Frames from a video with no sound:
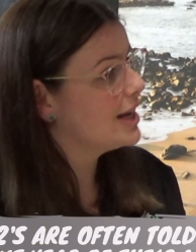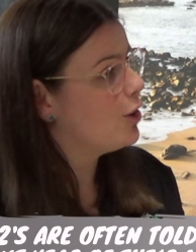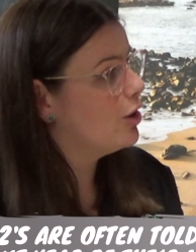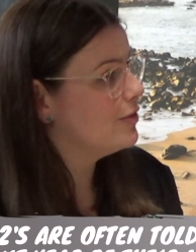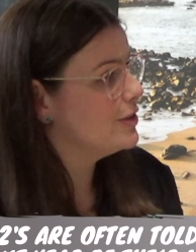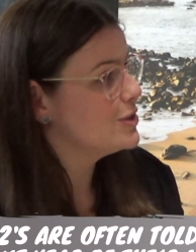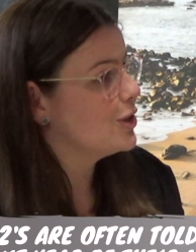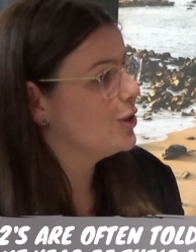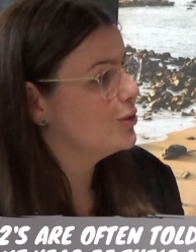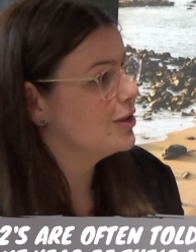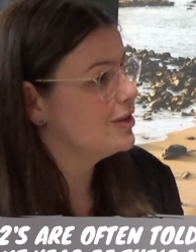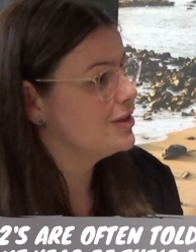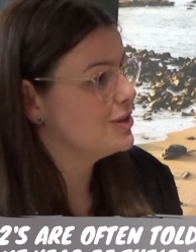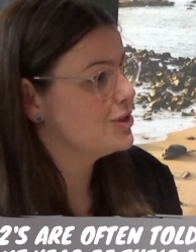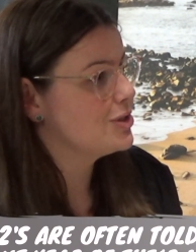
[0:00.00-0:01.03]
are often told
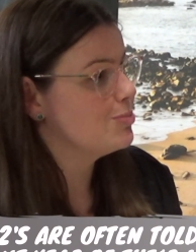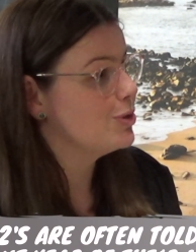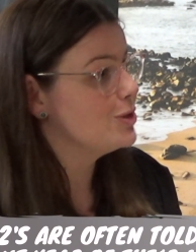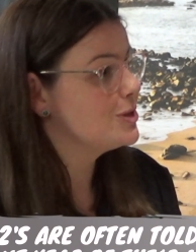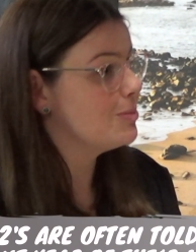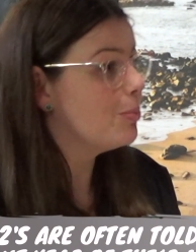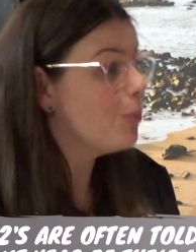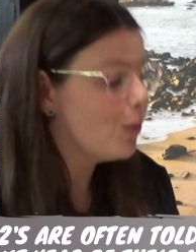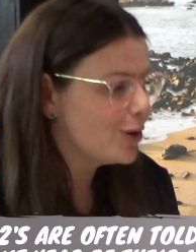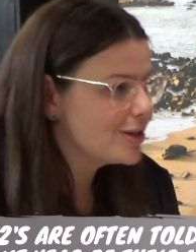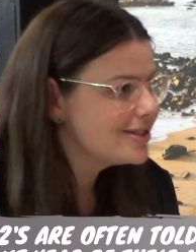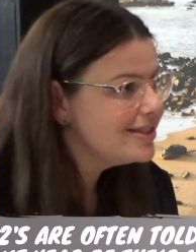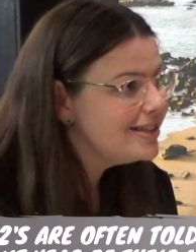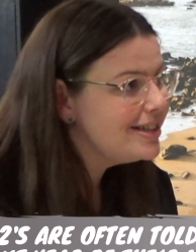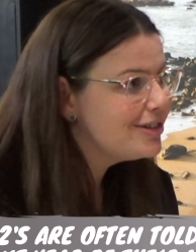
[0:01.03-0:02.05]
that this is the most
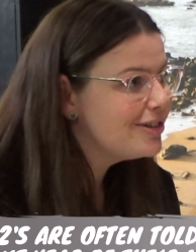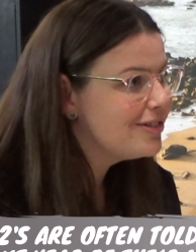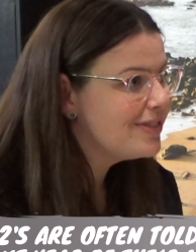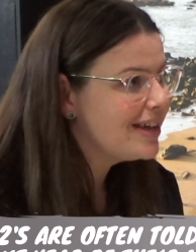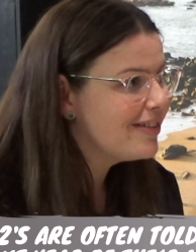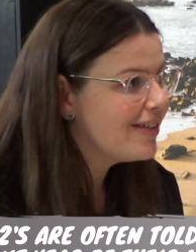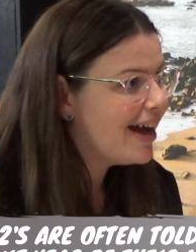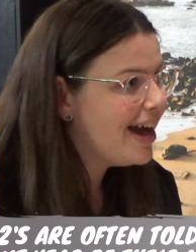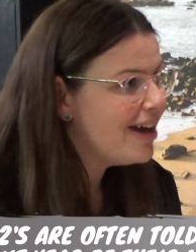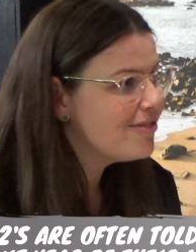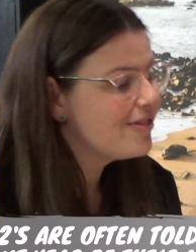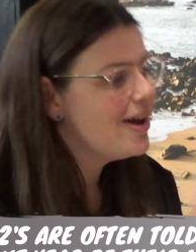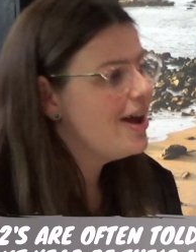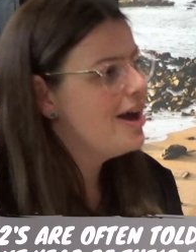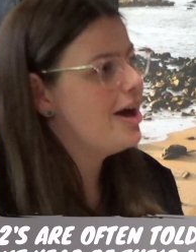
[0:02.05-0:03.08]
important year of their
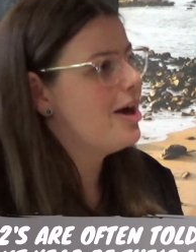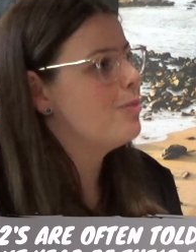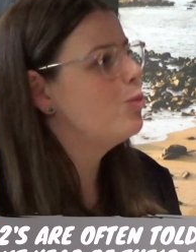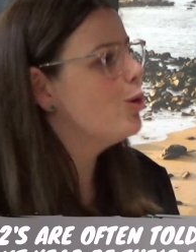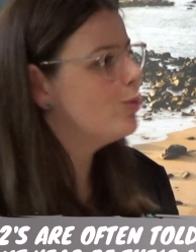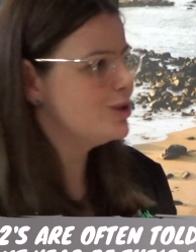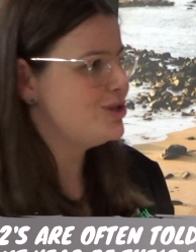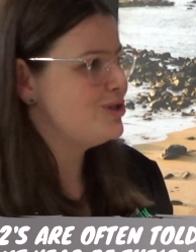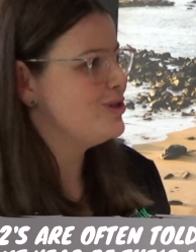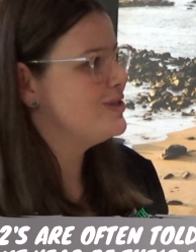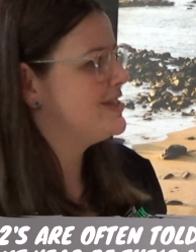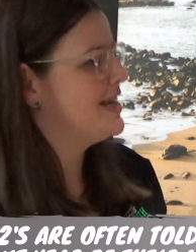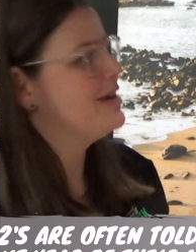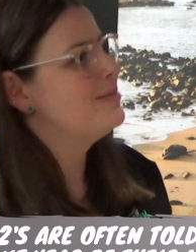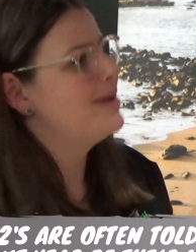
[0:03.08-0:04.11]
life. What would you
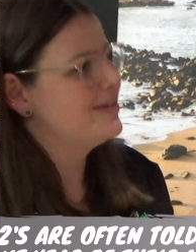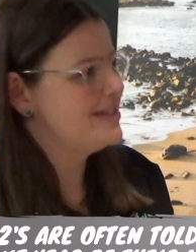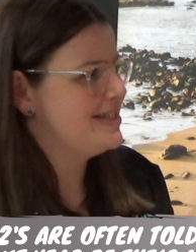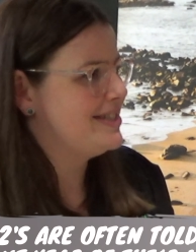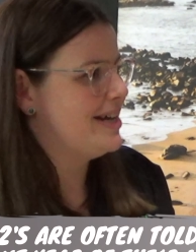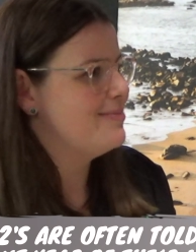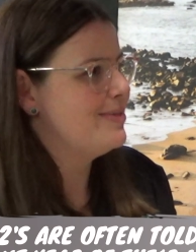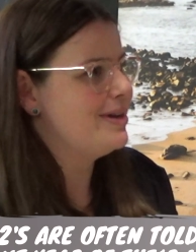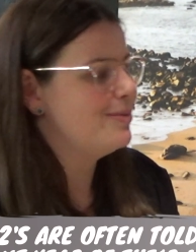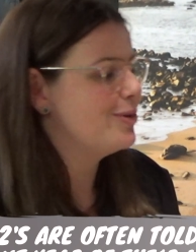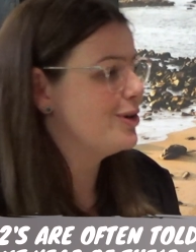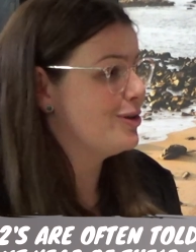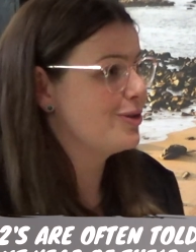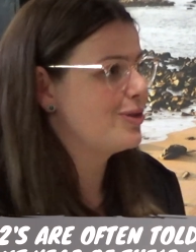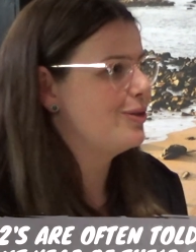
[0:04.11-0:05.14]
say about this statement and
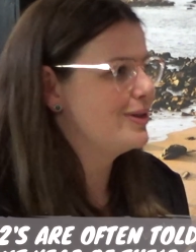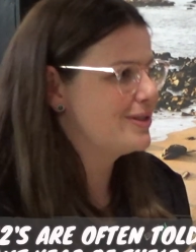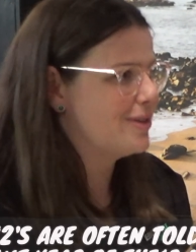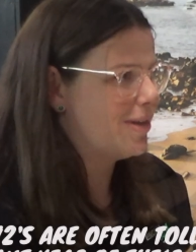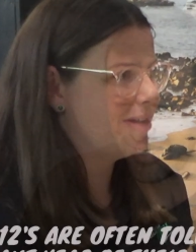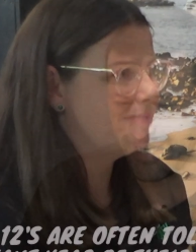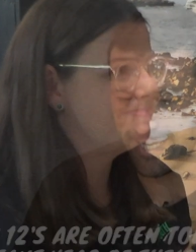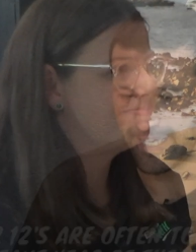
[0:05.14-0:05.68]
what are your thoughts on it?